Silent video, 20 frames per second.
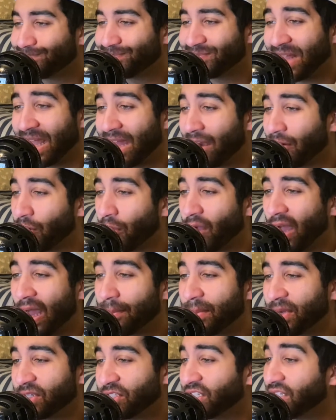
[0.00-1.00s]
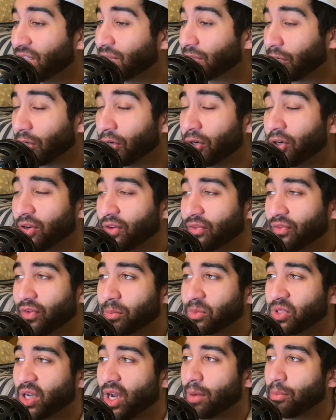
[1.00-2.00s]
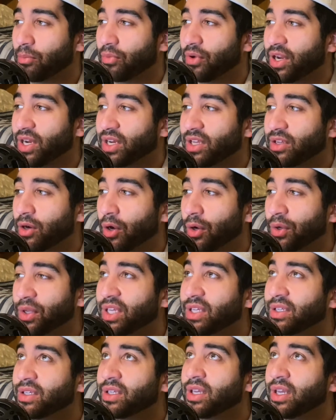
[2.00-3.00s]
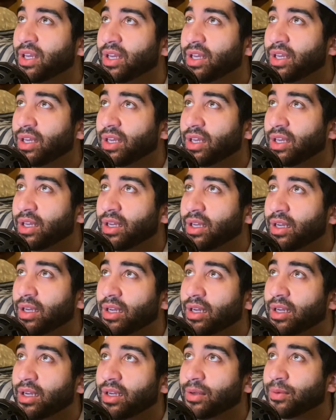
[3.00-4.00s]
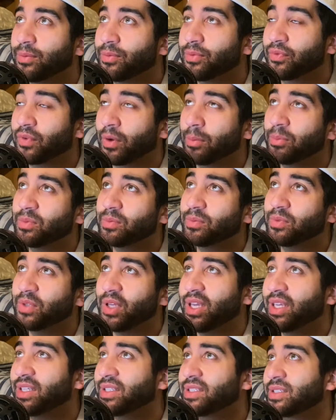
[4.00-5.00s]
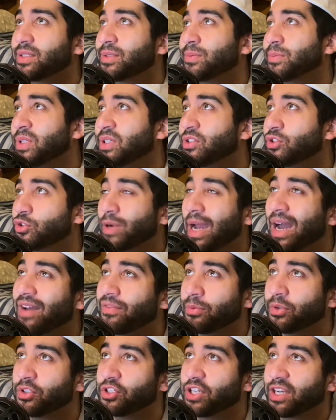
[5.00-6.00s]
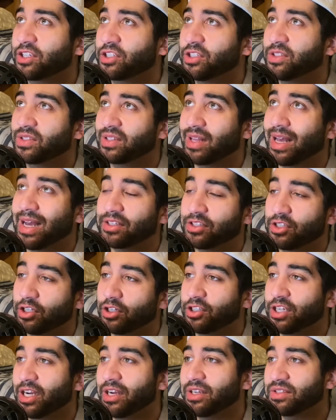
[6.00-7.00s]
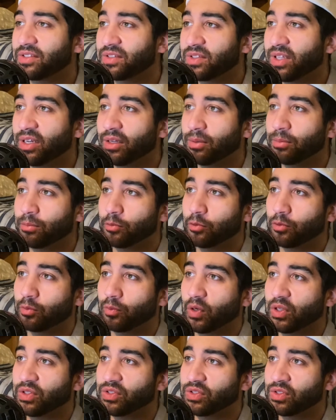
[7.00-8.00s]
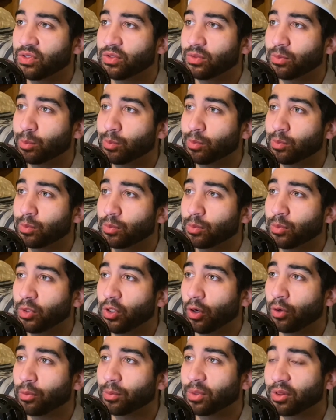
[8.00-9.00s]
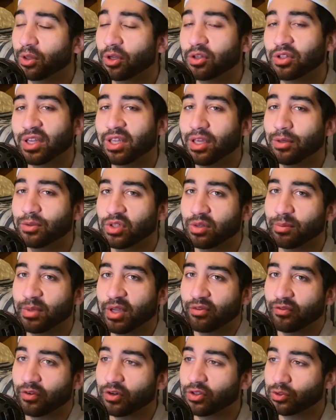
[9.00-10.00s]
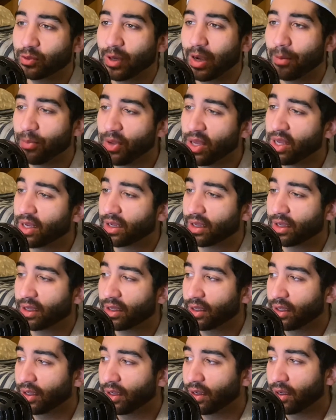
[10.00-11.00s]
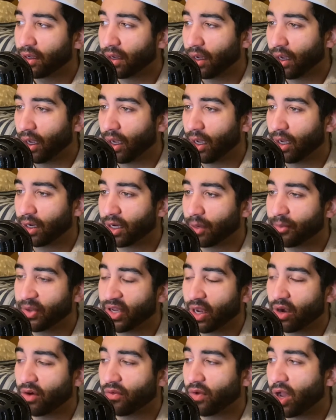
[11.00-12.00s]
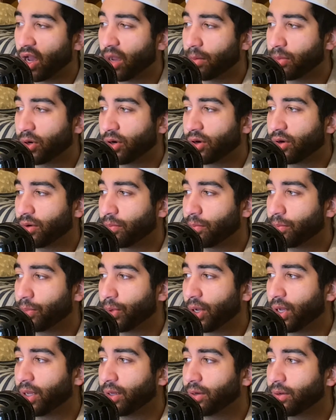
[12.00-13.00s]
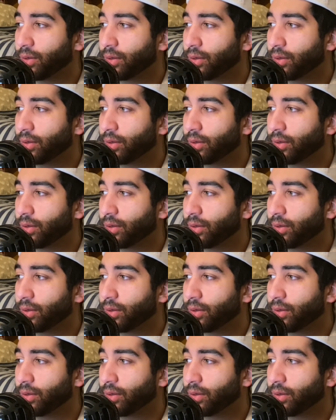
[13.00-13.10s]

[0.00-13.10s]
I don't know how much he learned from Tom Brady. He from his draft projections last year, Jarrett Stidham was, it looked like he was going to be a first round pick coming out of Auburn, but